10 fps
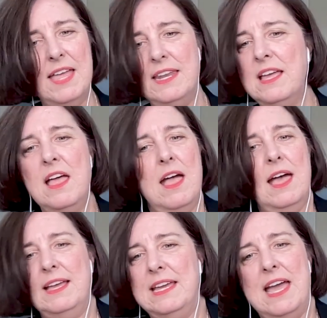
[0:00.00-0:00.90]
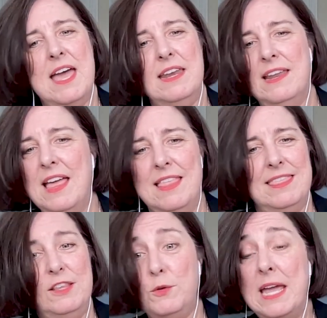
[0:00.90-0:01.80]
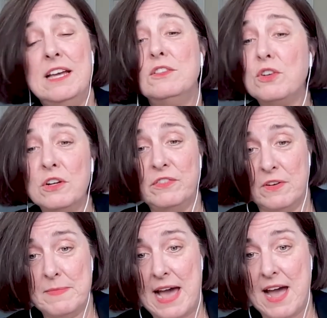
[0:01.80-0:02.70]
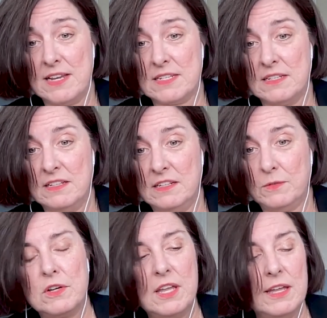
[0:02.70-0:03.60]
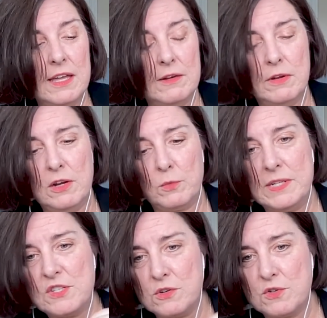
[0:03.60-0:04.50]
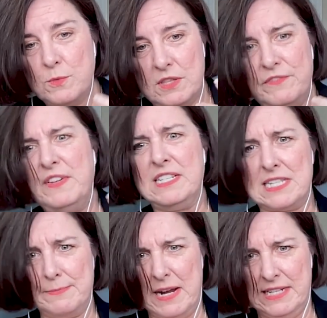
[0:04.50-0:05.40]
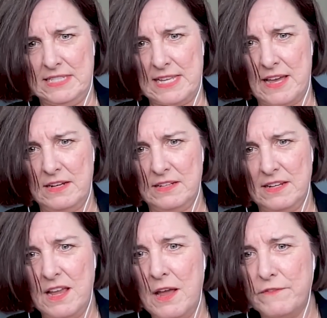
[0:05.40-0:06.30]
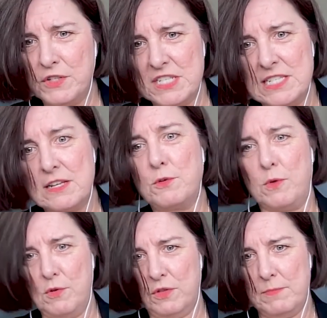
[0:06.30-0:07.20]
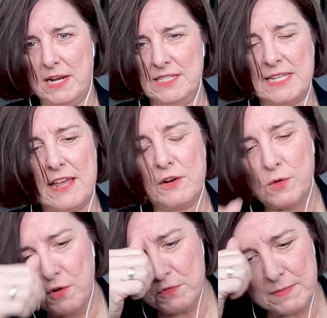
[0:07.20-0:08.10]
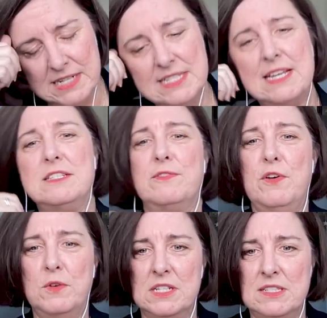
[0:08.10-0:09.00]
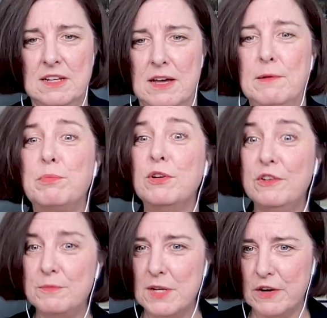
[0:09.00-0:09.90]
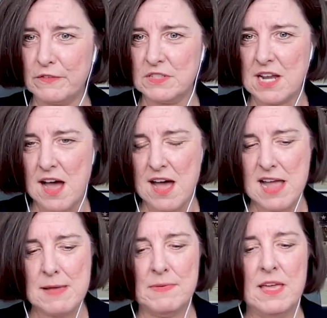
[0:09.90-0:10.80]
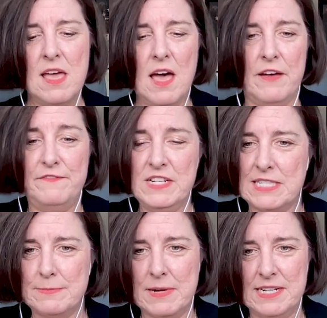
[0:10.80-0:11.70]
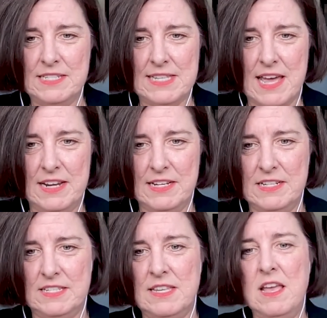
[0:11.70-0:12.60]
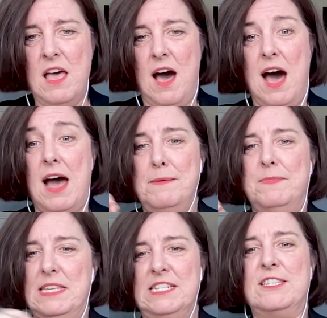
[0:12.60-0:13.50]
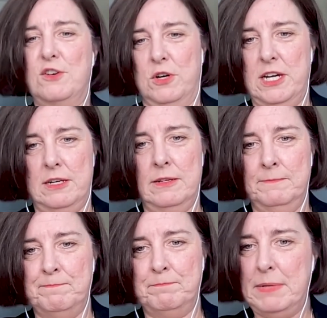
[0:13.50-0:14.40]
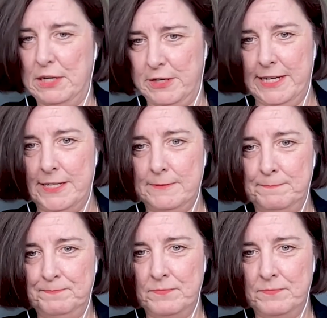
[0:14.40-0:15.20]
And again, you can't learn from that. Looking at, you know, research with a fixed mindset versus a growth mindset. A growth mindset's focusing on improvement over time. A fixed mindset is, I'm this good, period.